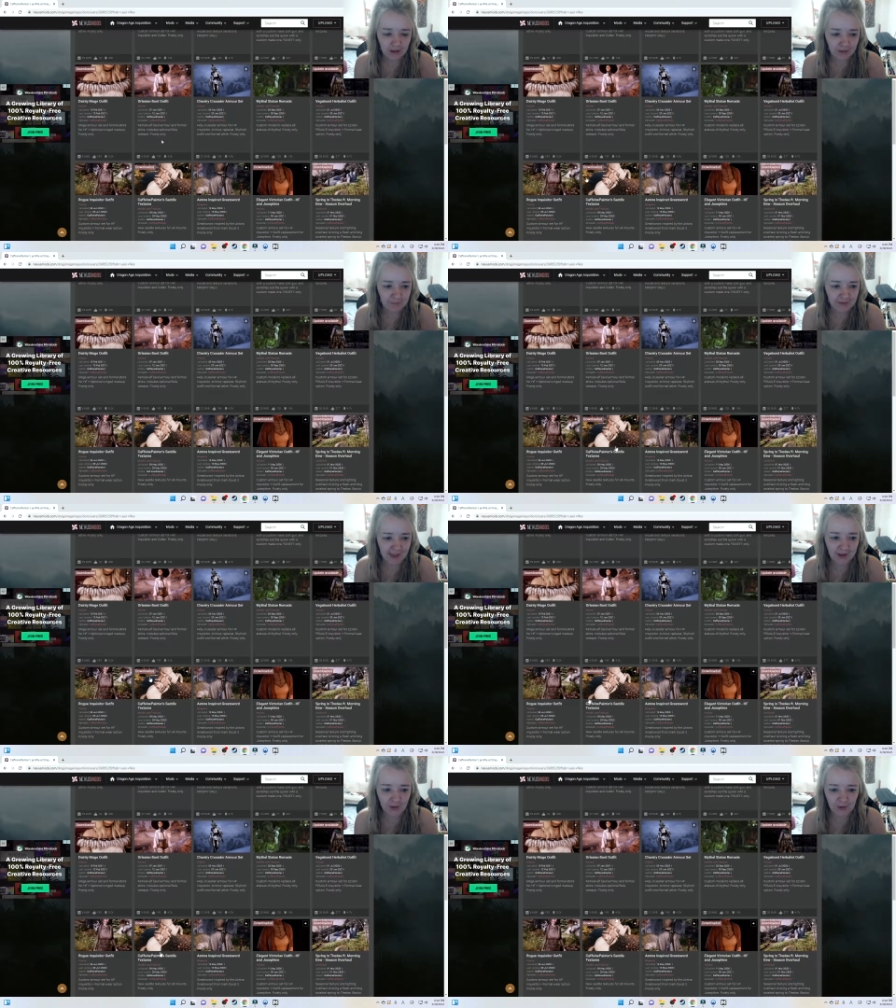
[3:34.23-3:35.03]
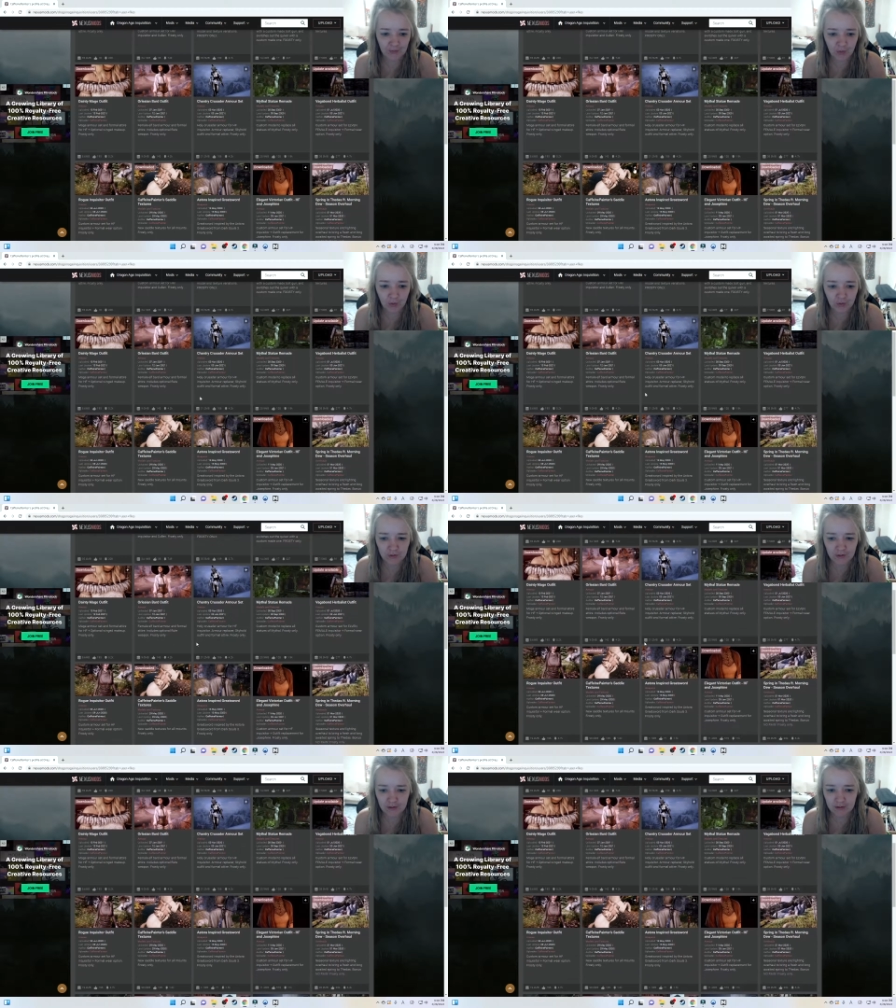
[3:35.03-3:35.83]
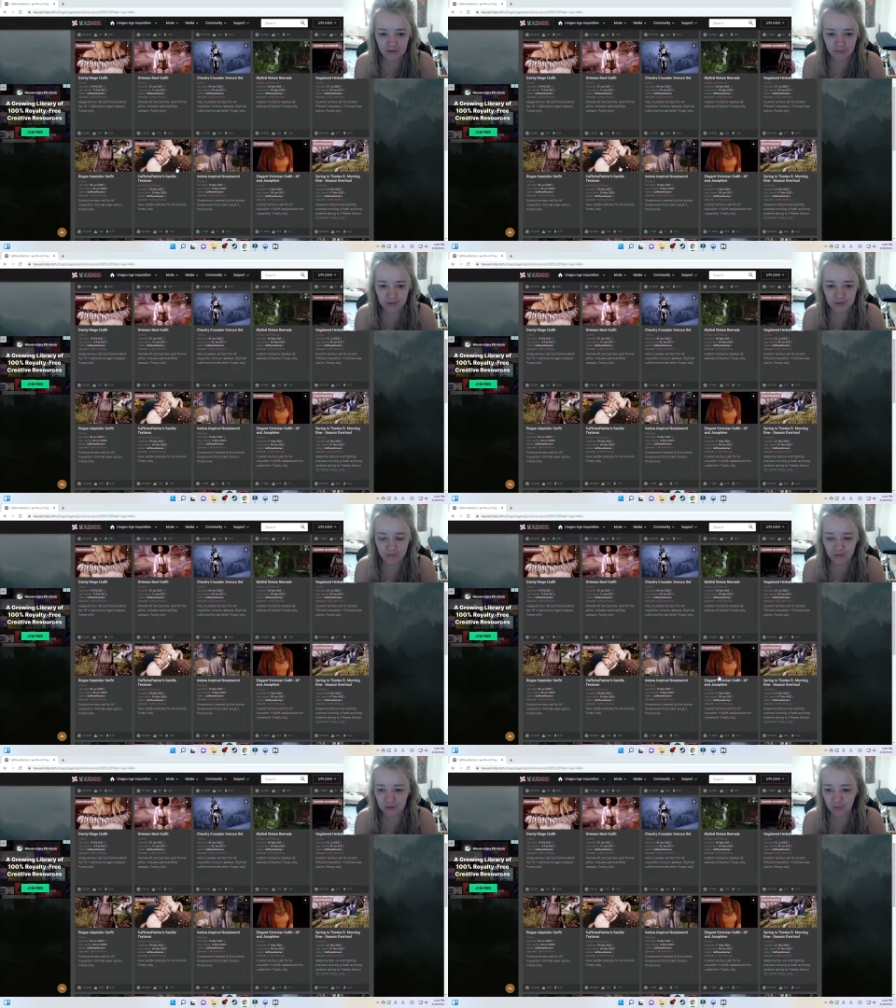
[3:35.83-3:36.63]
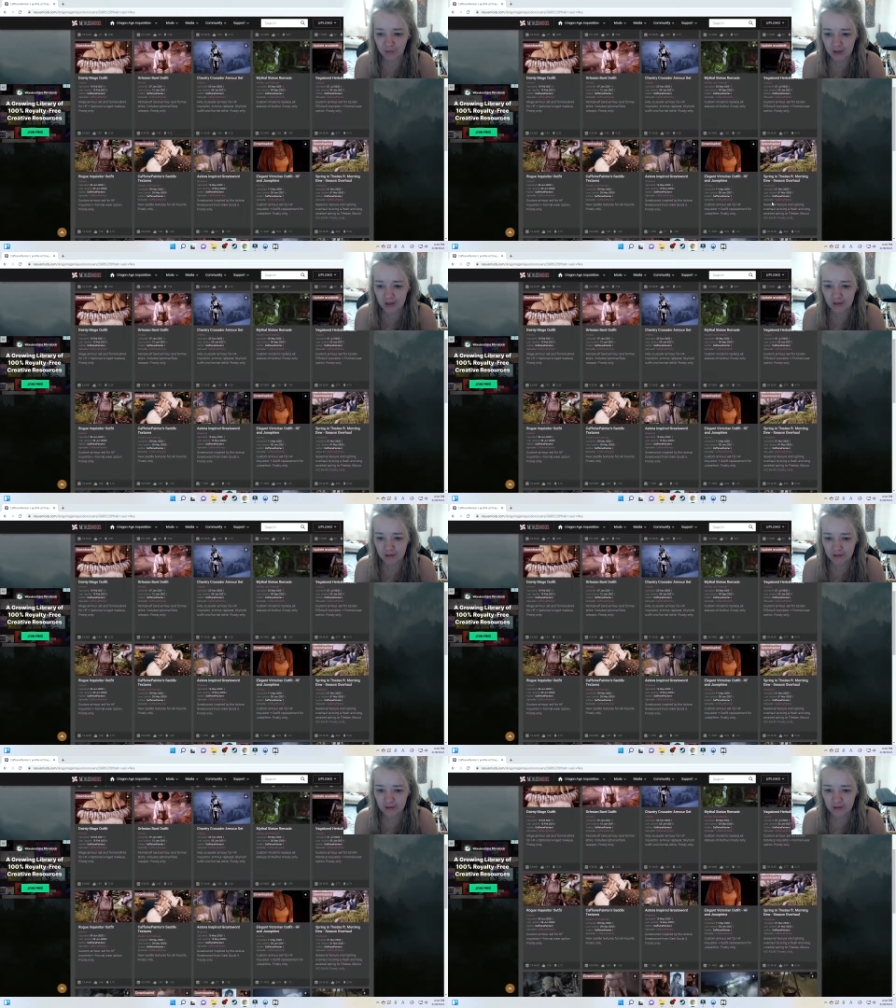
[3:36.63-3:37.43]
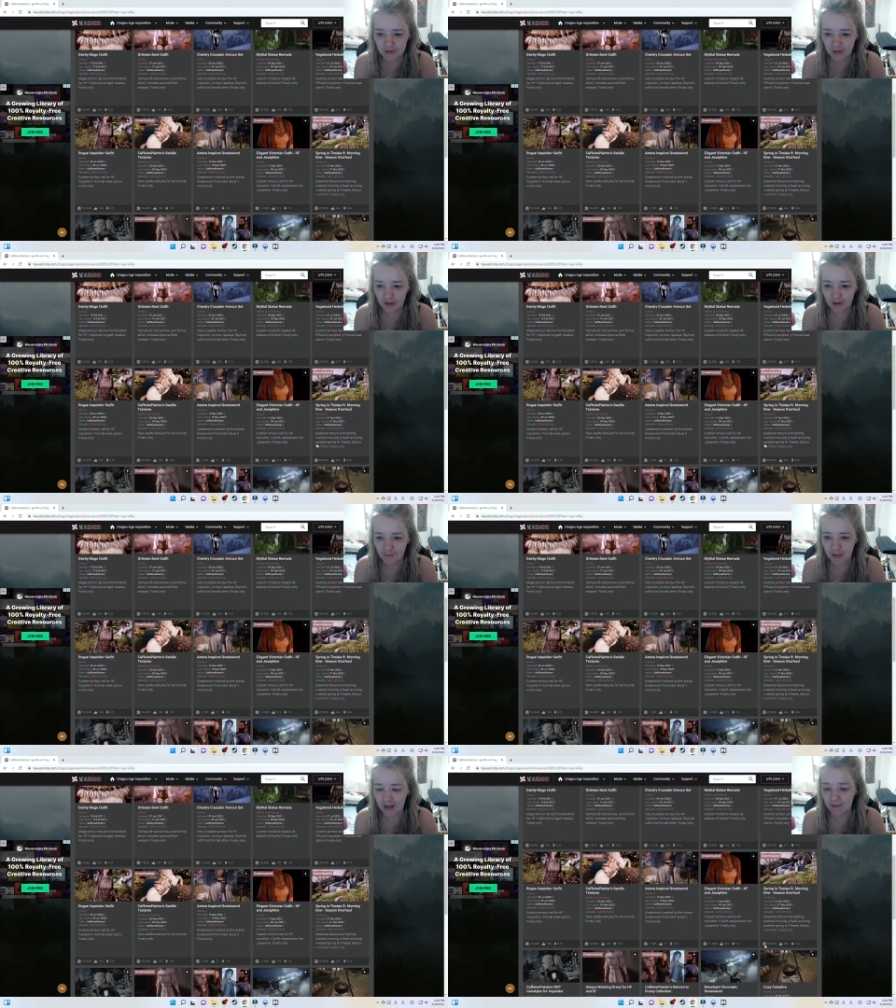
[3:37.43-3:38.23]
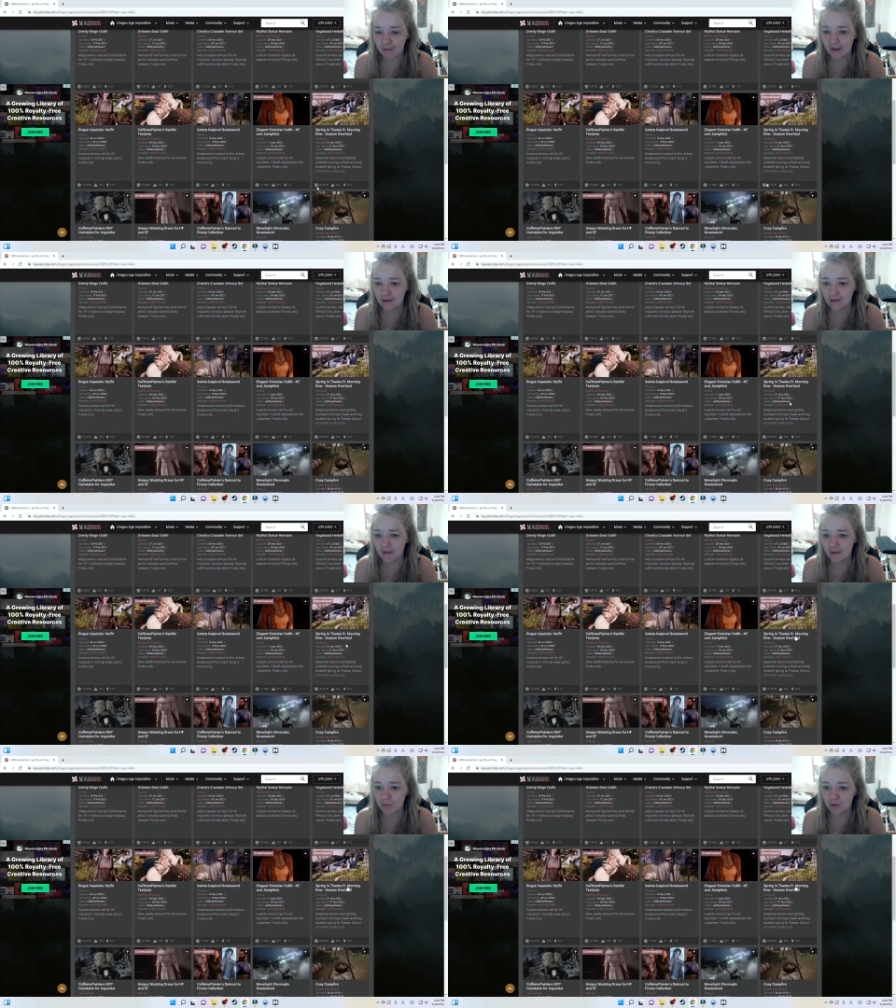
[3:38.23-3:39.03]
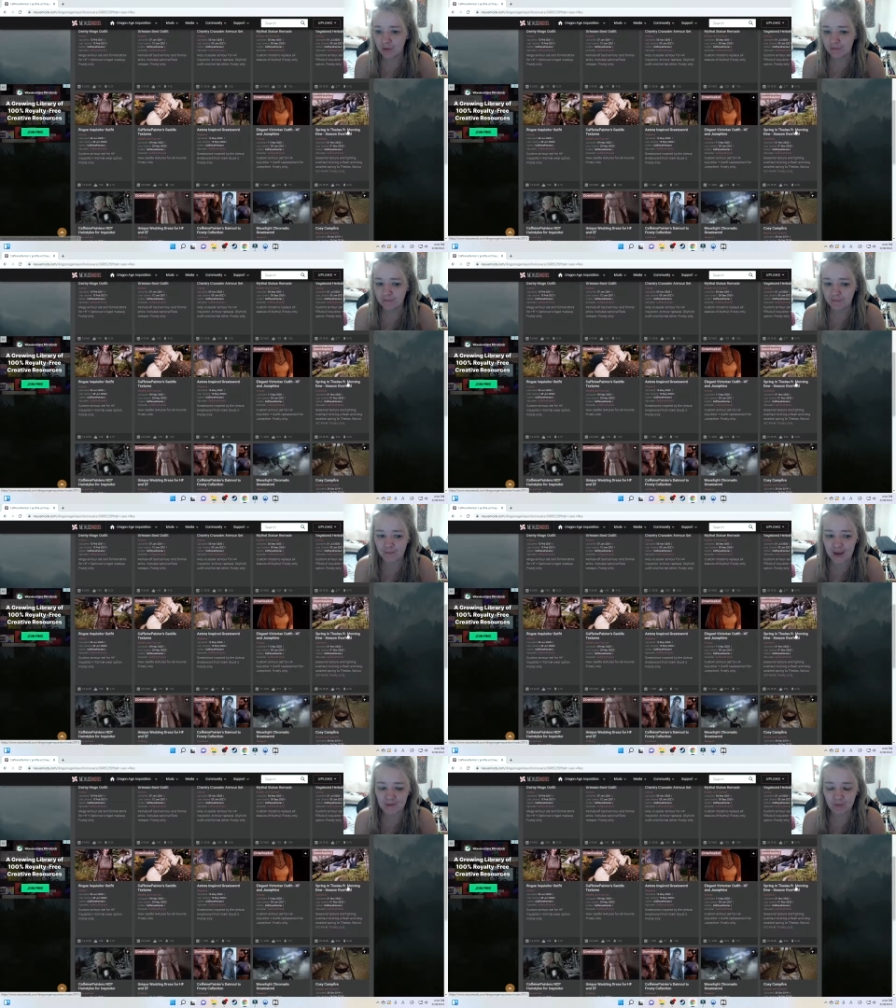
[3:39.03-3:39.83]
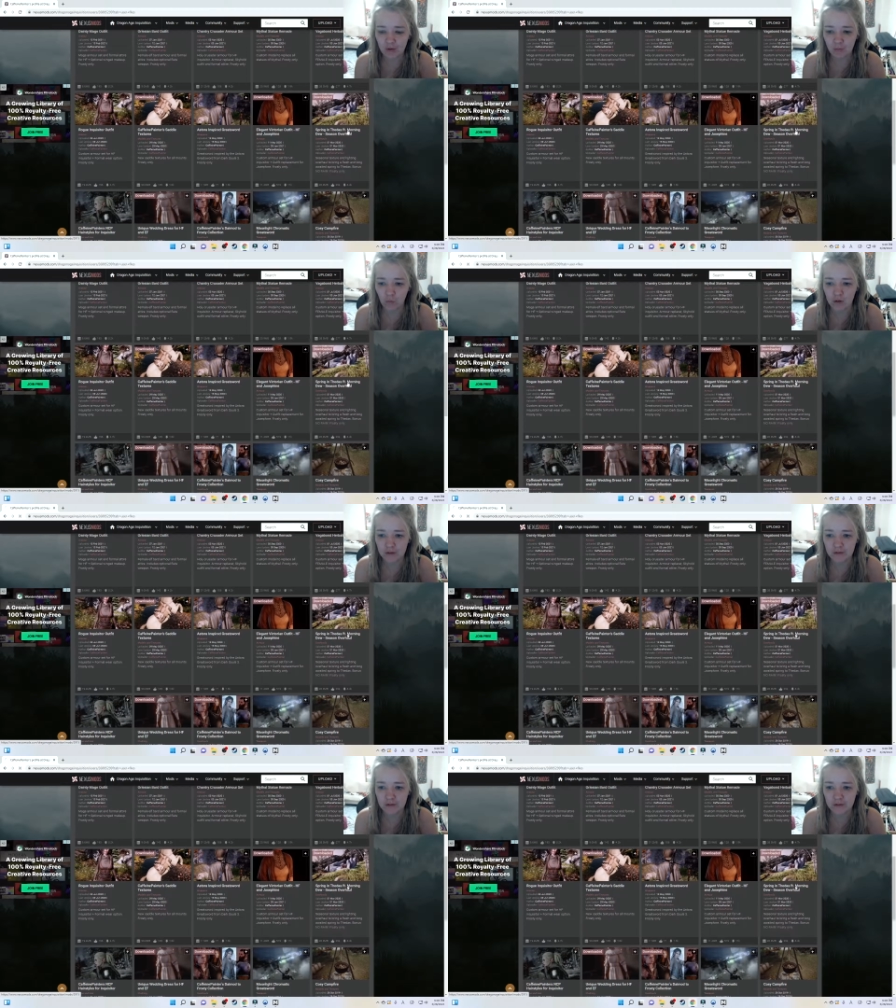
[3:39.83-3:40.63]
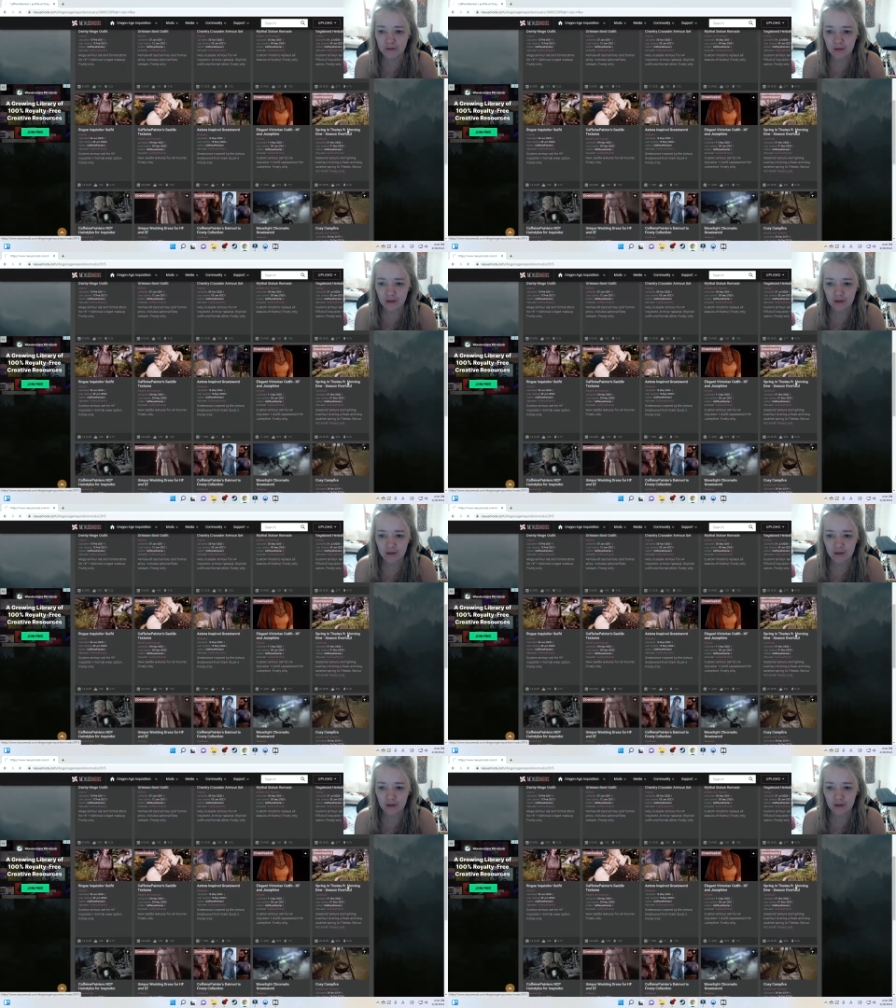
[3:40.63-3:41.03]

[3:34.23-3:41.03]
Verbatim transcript: Saddles for horses, which is really pretty. And then this is one of my favorite ones.